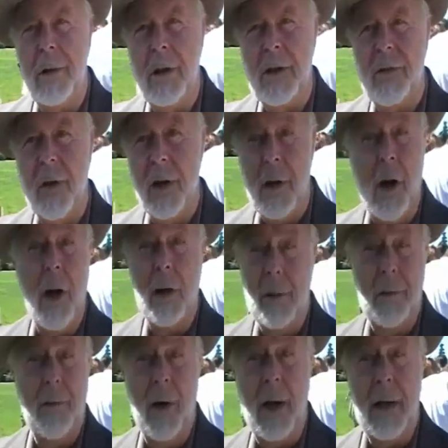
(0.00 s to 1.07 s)
it's very
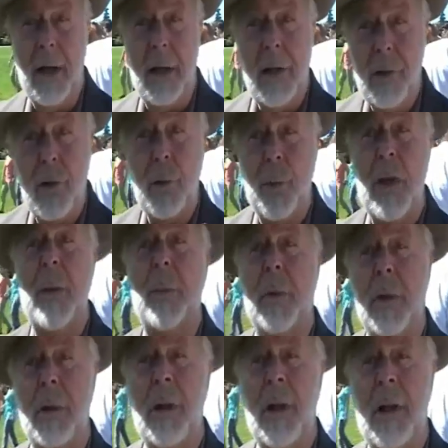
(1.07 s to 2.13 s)
hard to find any two
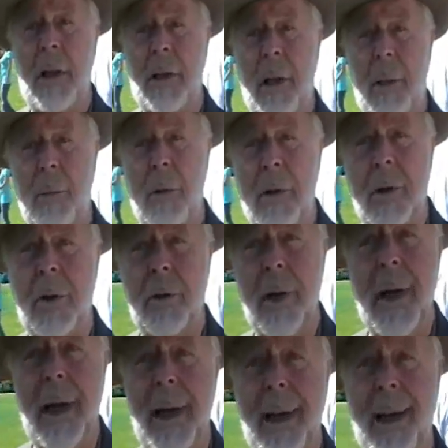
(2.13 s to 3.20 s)
people that will
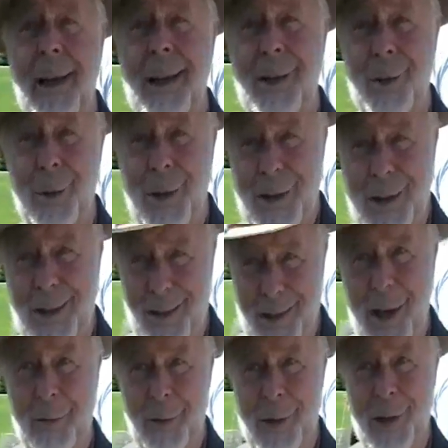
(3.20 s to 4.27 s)
agree to this
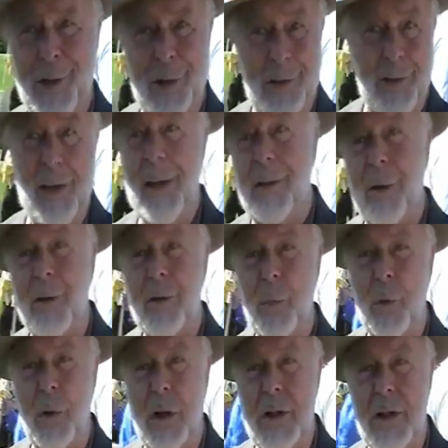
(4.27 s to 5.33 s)
definition of any of those
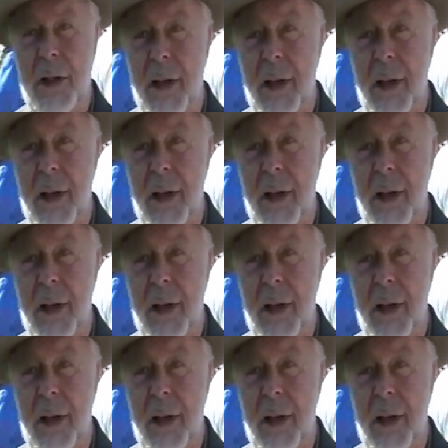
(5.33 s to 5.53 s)
words.